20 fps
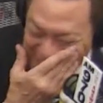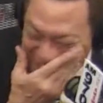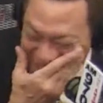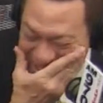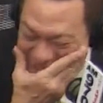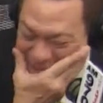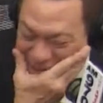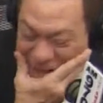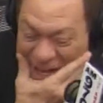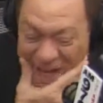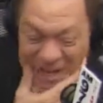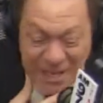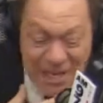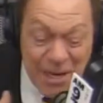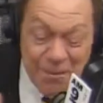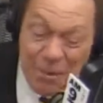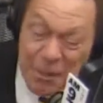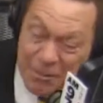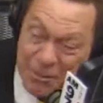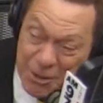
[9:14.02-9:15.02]
listen, I
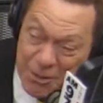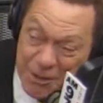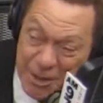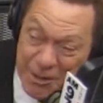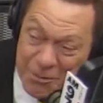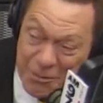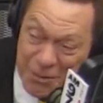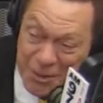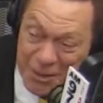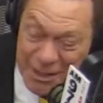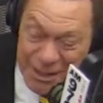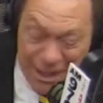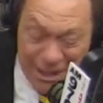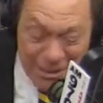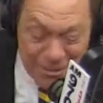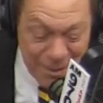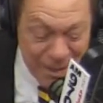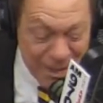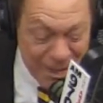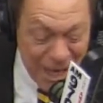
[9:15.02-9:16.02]
keep up the great work,
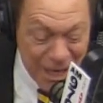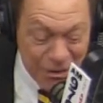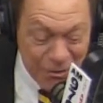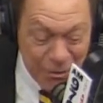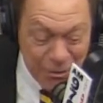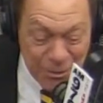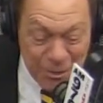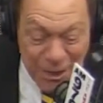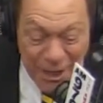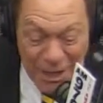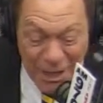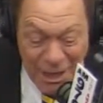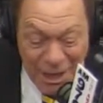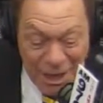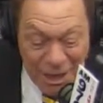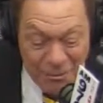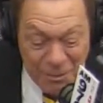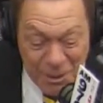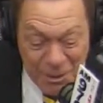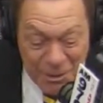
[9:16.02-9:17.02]
Adam, and thanks for
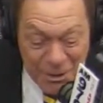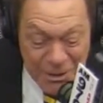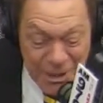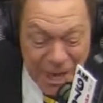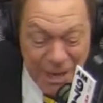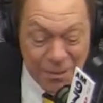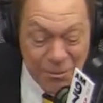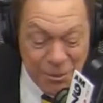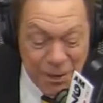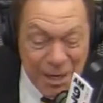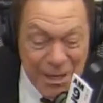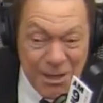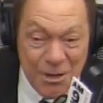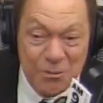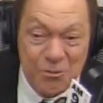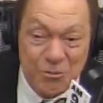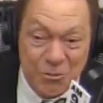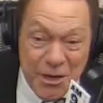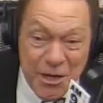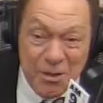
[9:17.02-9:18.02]
being with us. Adam
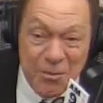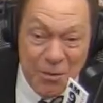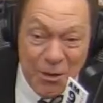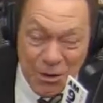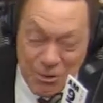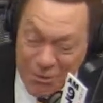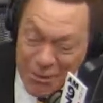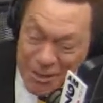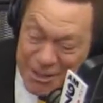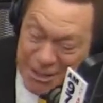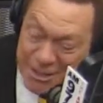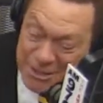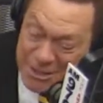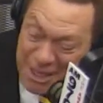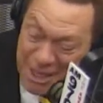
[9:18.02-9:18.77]
Brandon, FreedomWorks, right there.